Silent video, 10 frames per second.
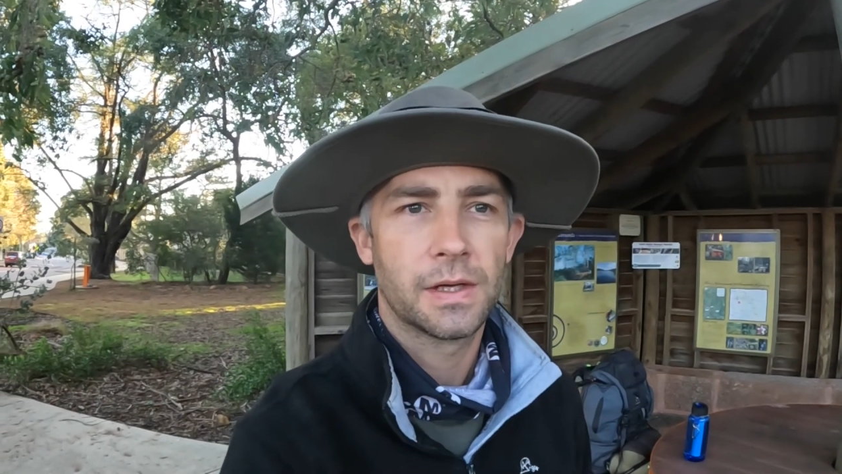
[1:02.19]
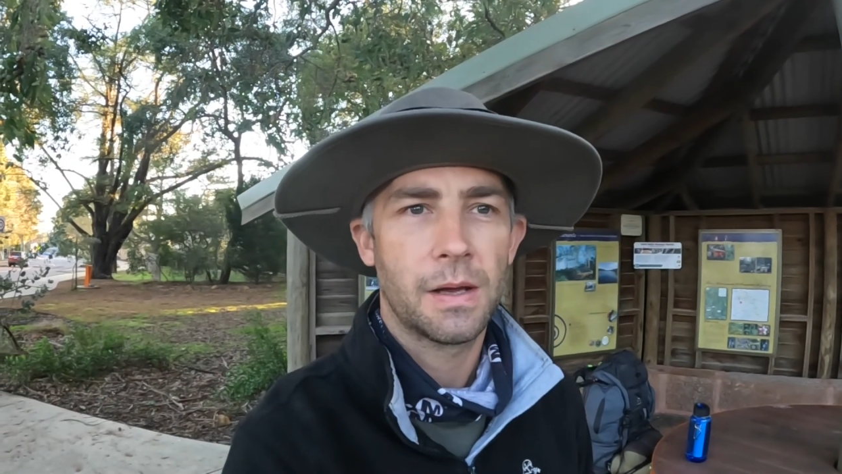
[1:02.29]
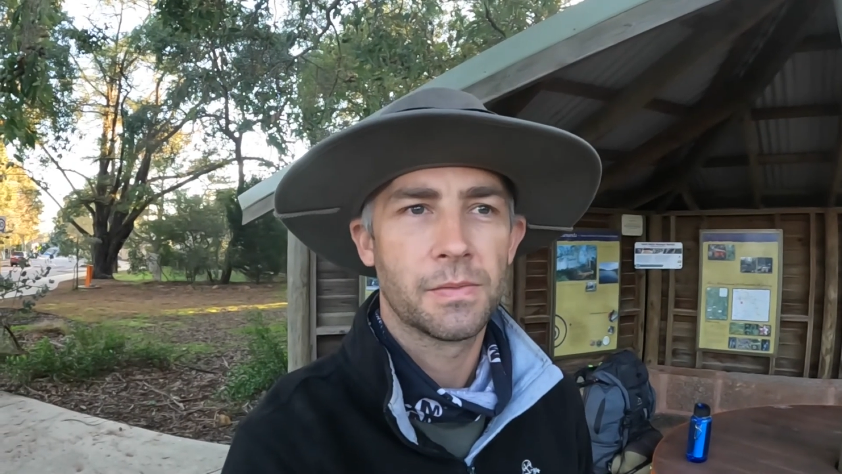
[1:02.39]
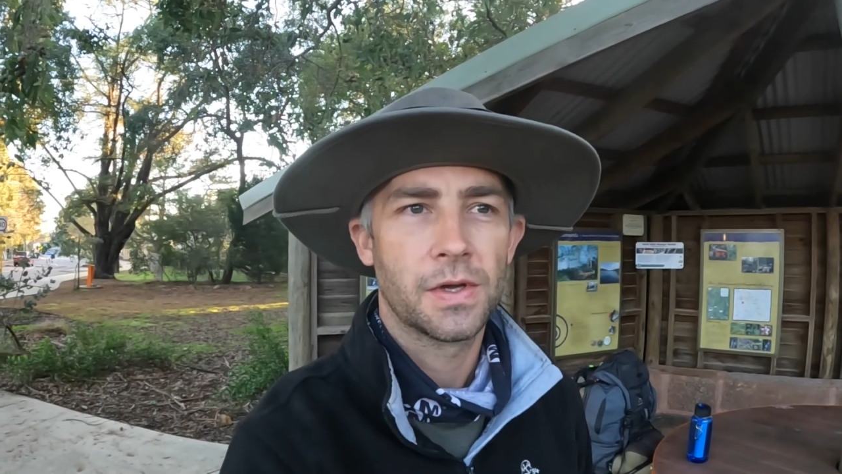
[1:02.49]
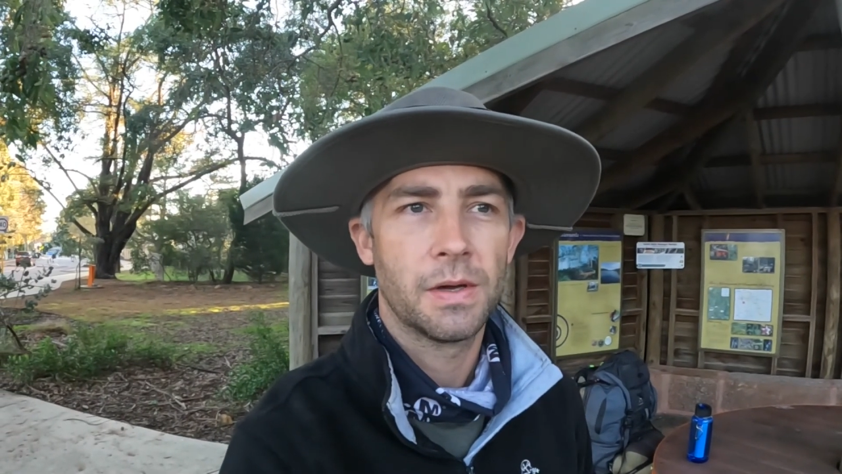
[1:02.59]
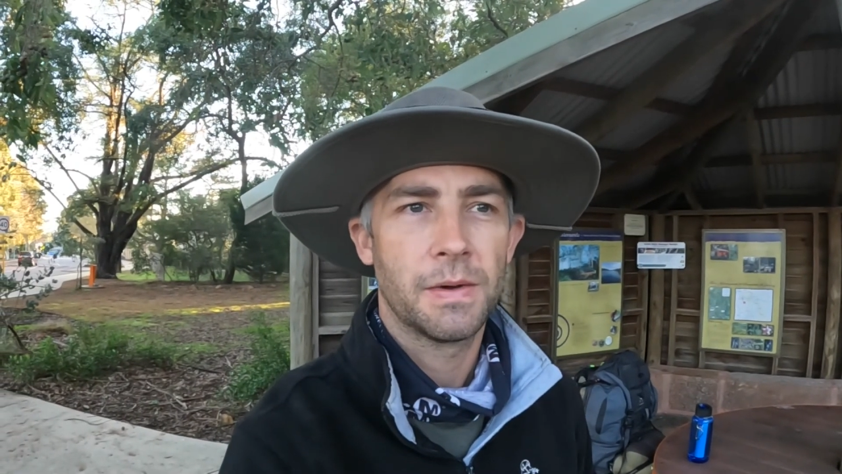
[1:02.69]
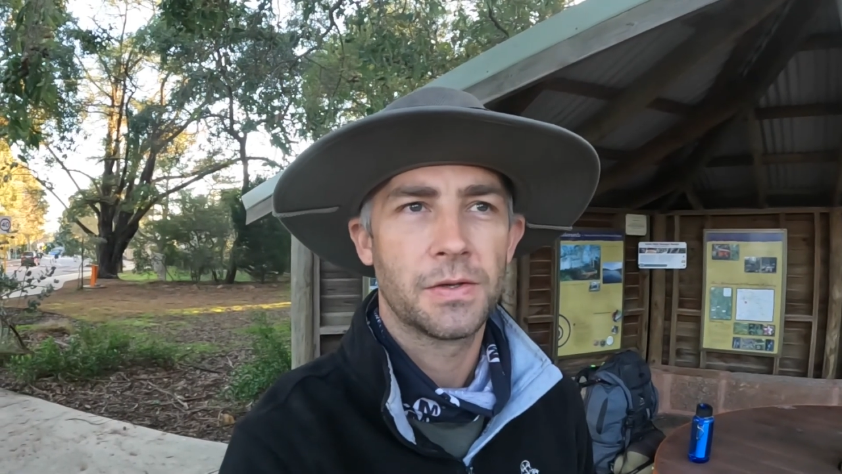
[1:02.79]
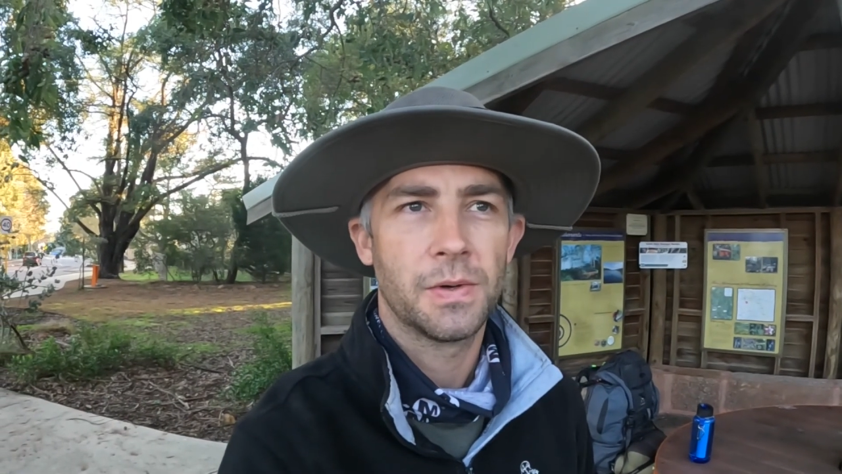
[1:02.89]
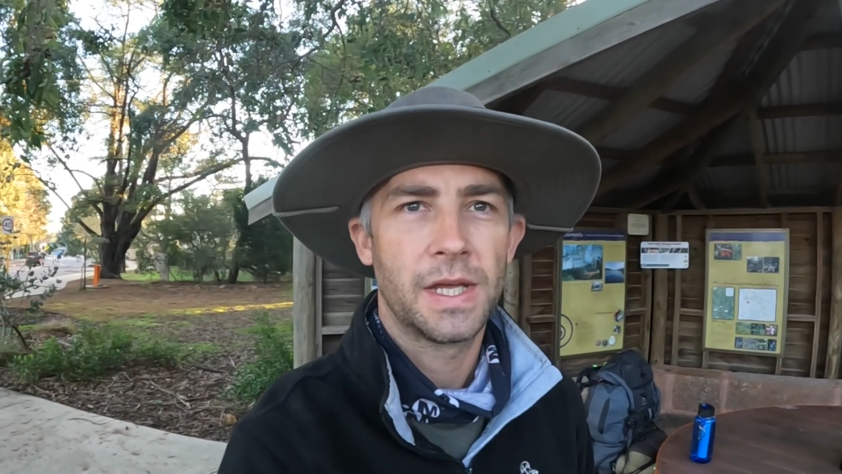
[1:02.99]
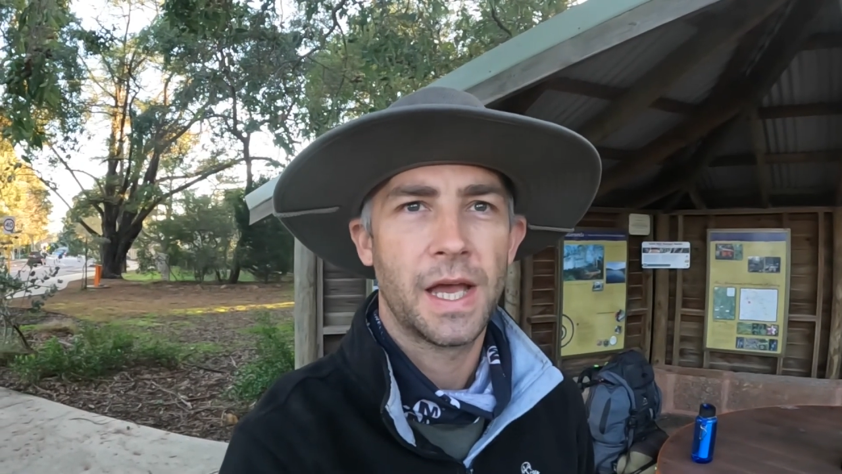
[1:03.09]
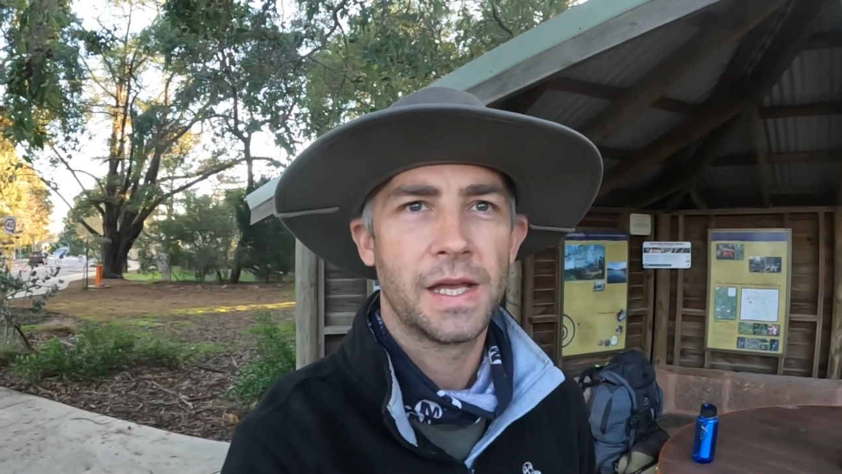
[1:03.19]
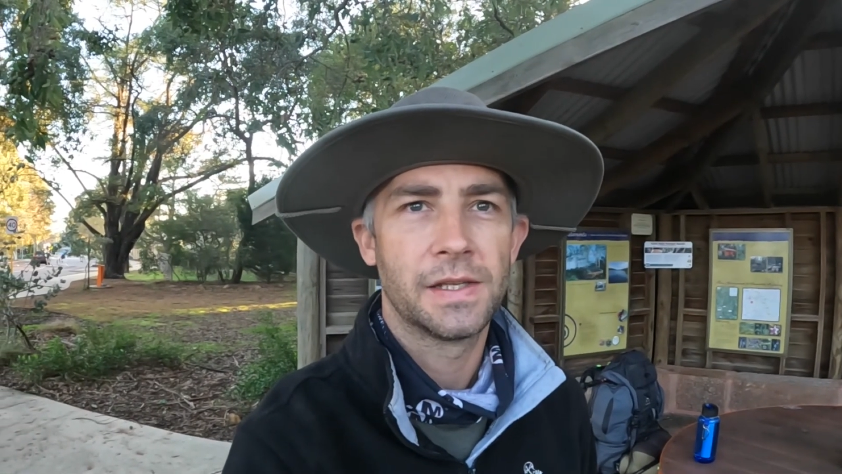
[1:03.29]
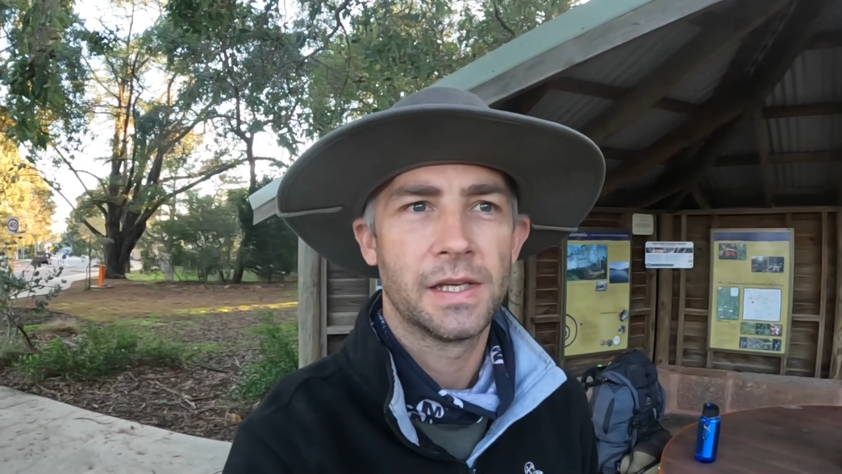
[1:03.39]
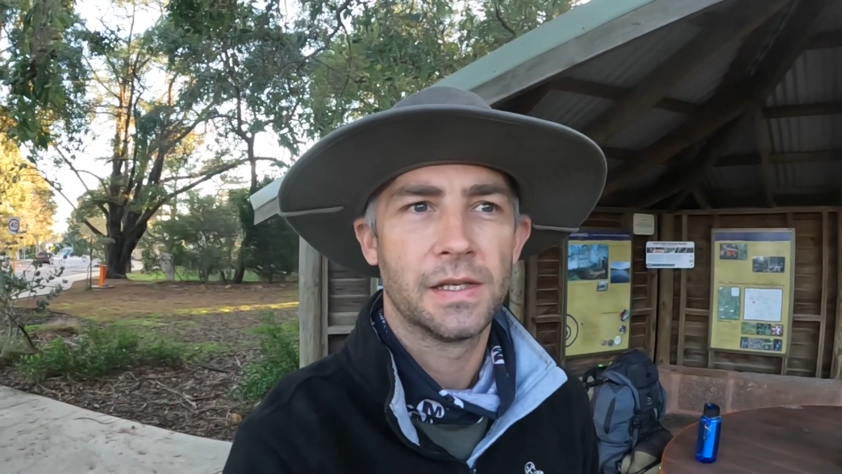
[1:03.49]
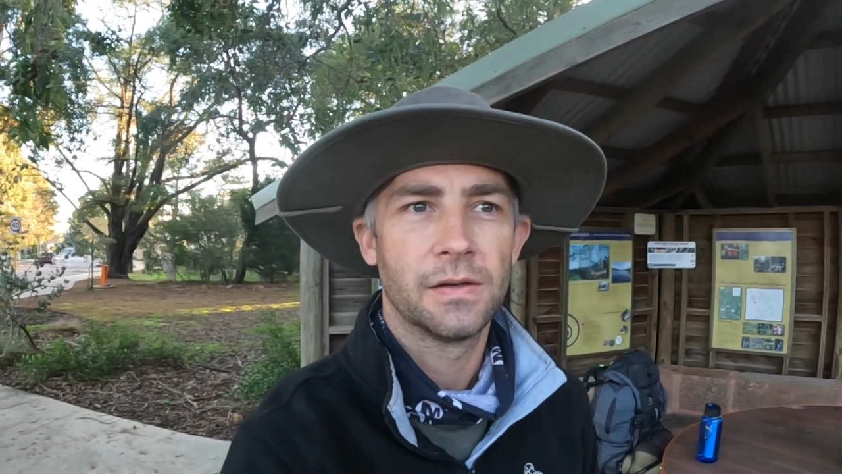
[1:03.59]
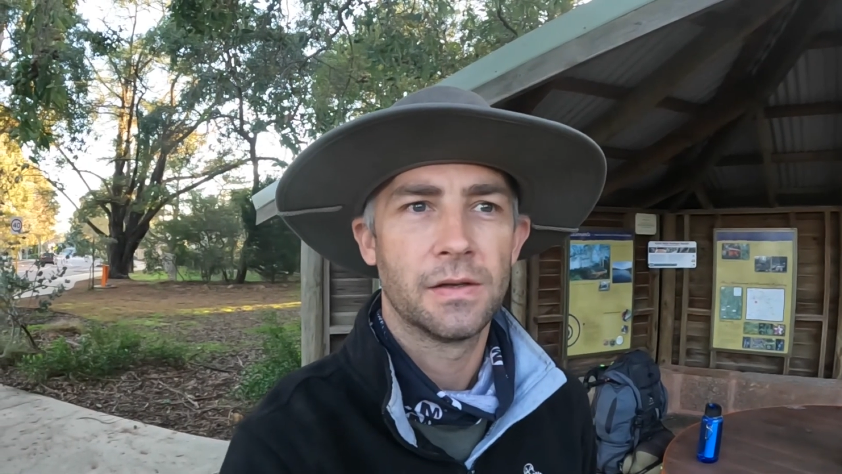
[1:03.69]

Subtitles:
campsite, about 20 Ks in,